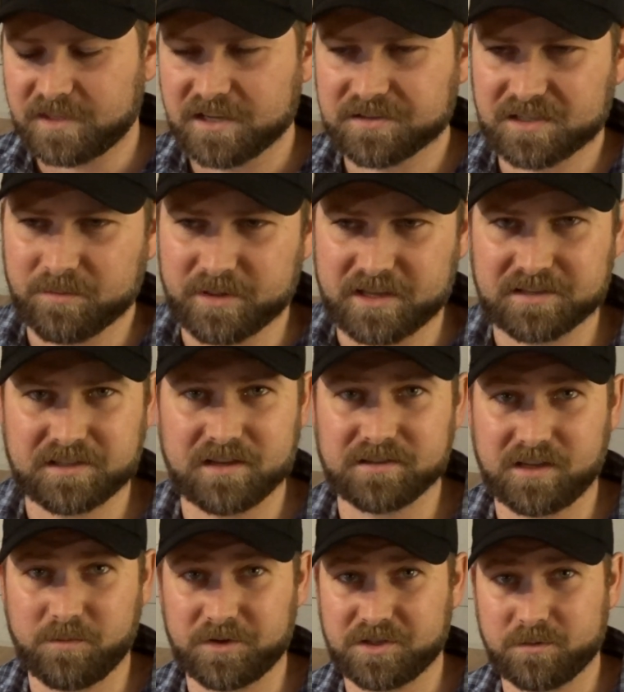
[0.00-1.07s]
Some of these
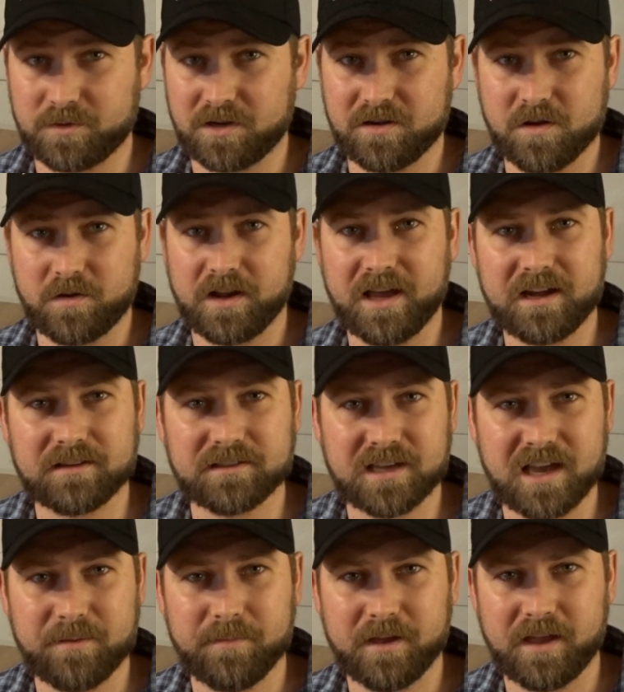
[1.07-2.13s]
things I wish I would have known ahead of
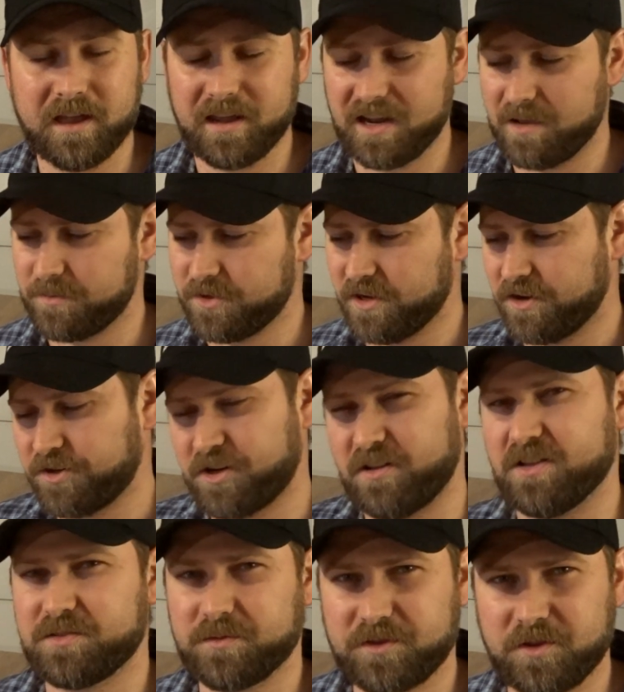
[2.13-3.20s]
time, and I'm trying to share
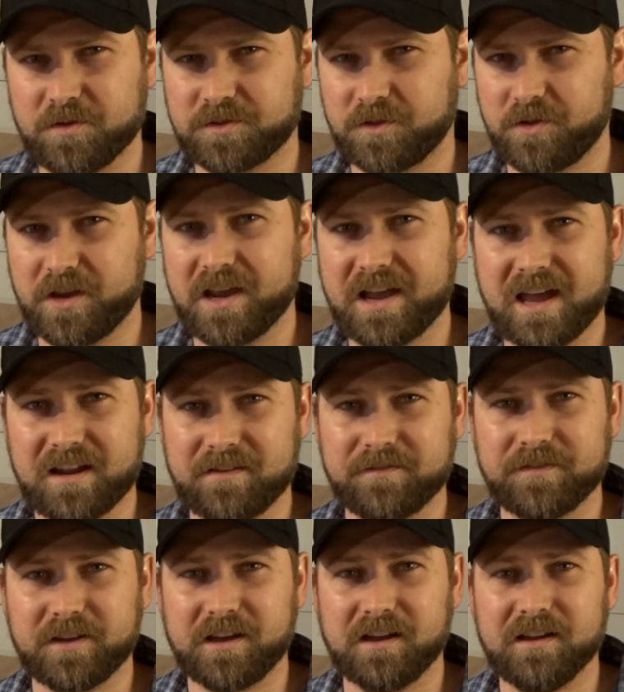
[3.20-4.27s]
this with you so you can kind
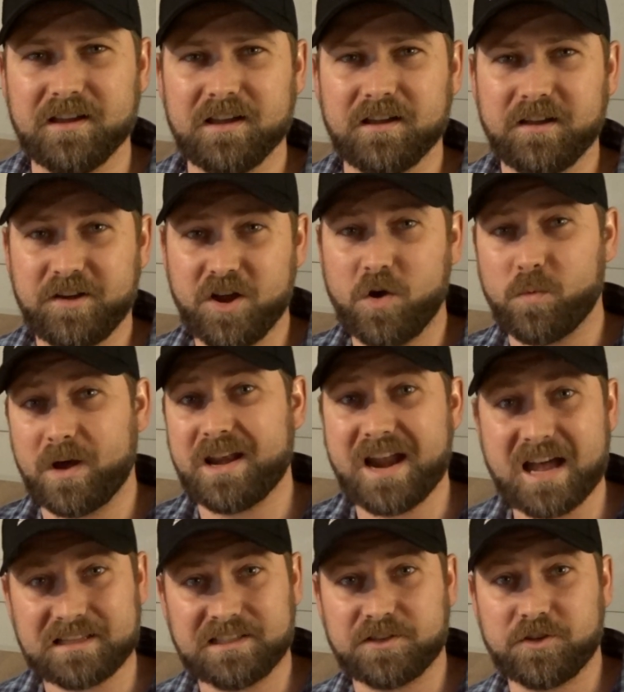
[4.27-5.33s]
of know what
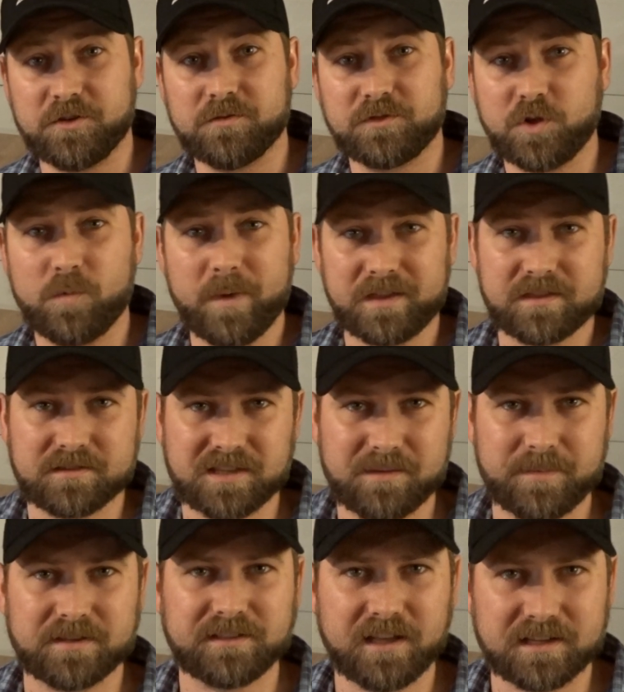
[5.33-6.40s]
not to do. Don't make the
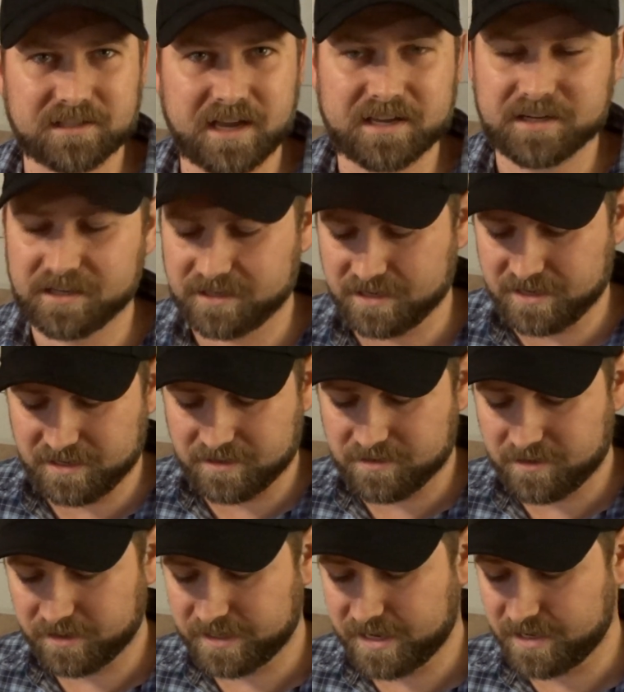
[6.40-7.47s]
same mistakes I did.
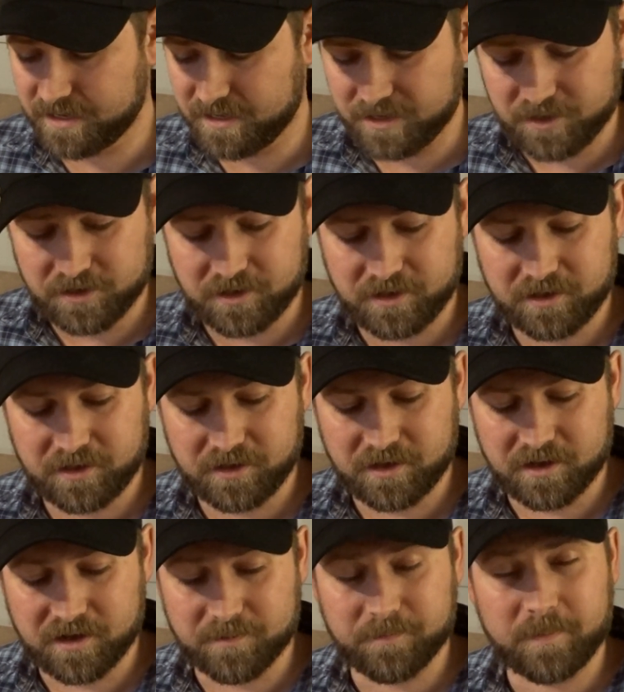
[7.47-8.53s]
Again,
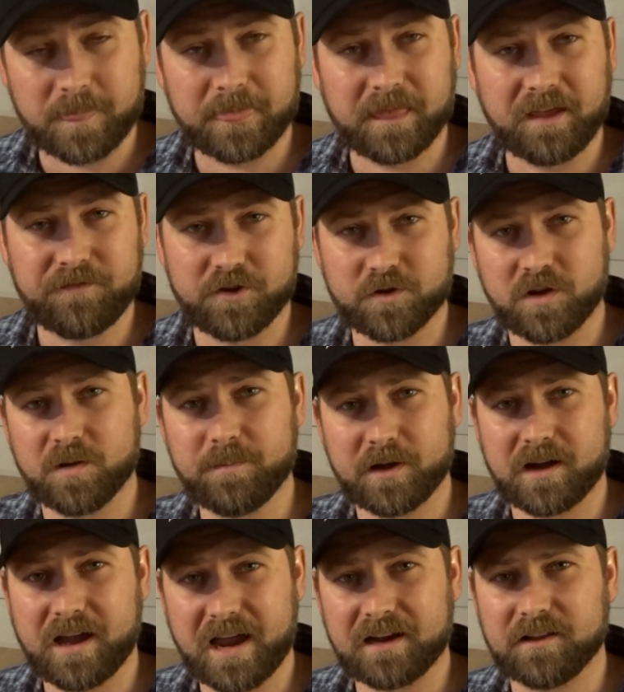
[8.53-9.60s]
if you're going to put
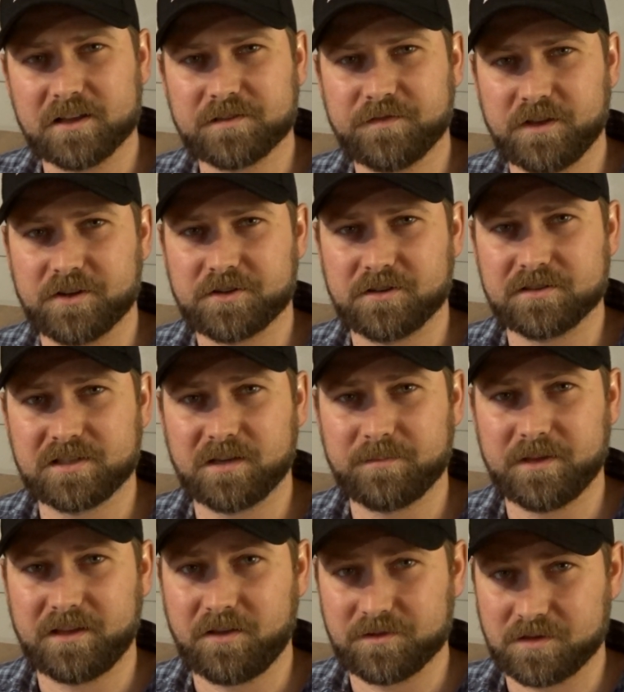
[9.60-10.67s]
a high gloss finish on
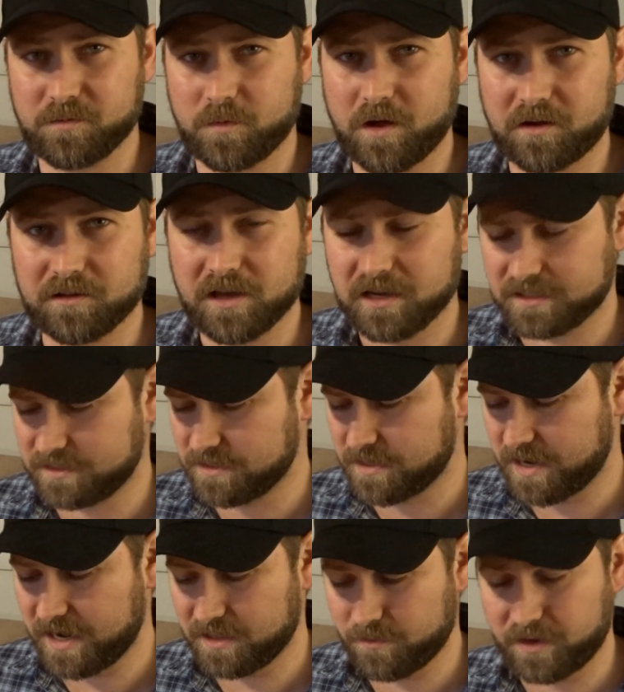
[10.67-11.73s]
something using Waterlox,
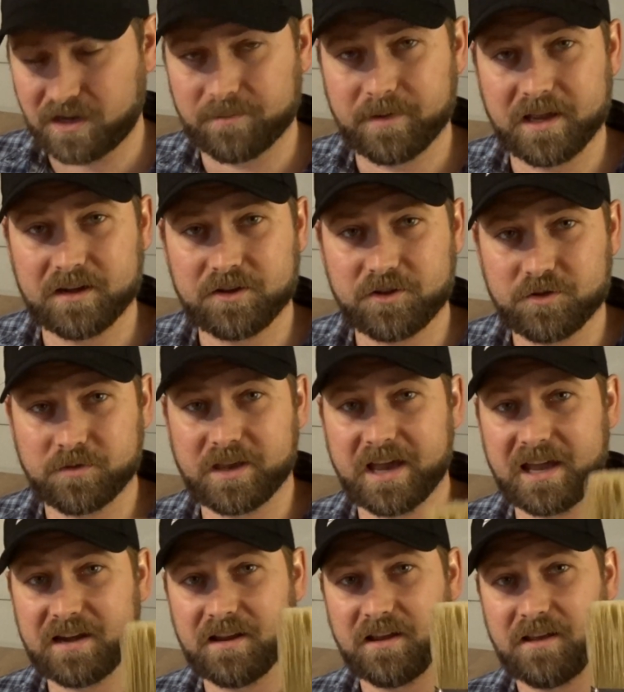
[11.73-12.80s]
I highly recommend you
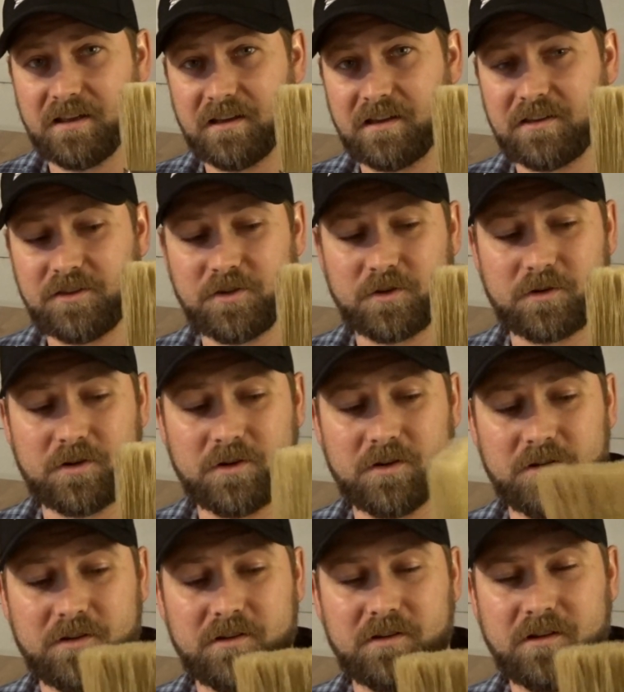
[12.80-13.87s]
get your
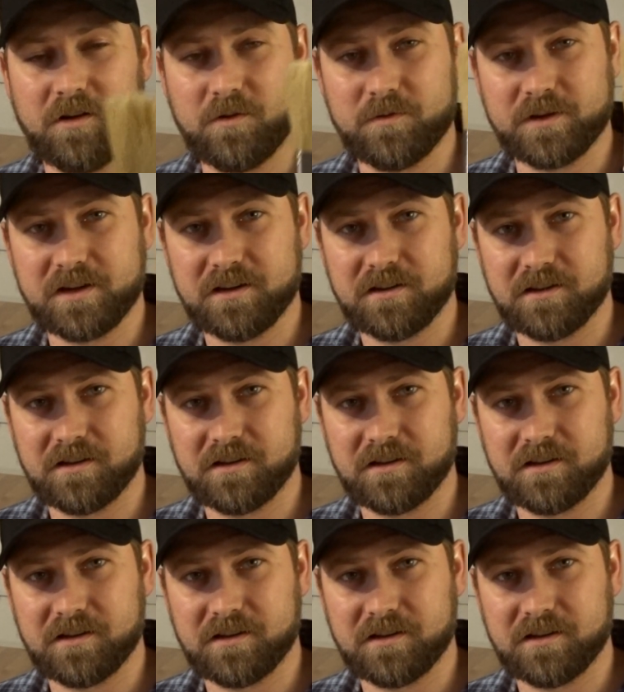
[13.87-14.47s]
own